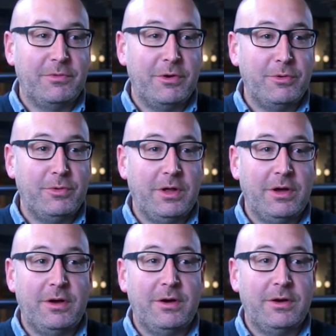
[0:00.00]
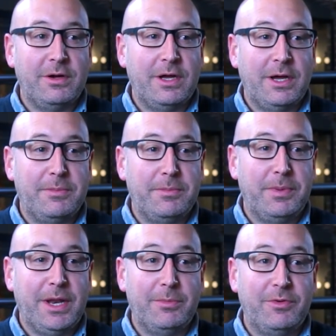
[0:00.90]
role are
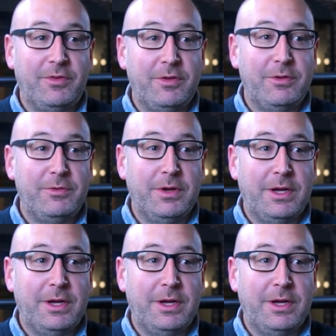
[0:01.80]
being able to